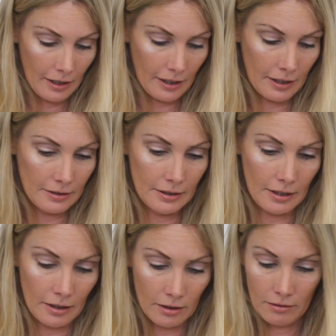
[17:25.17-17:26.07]
And
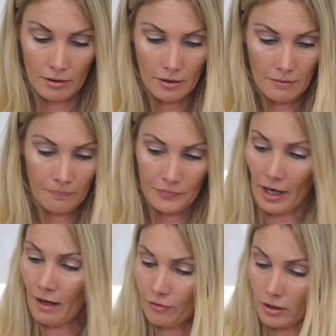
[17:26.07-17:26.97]

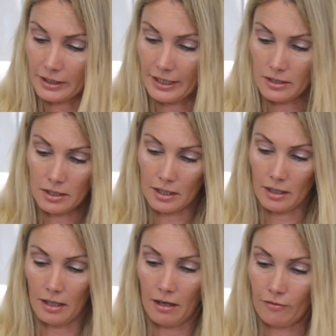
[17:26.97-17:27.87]
I've got kids and
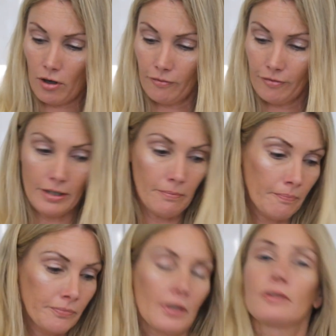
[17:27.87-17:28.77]
I love coffee,
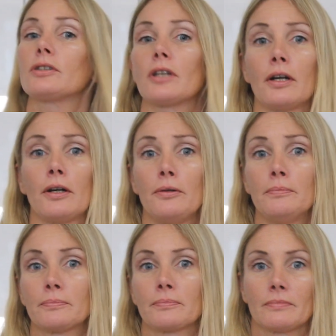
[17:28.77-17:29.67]
so
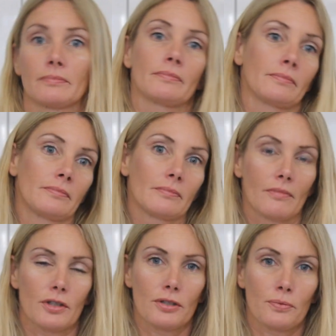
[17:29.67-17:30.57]

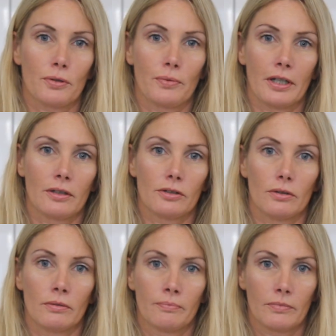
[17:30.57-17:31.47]
this is what we're going to do.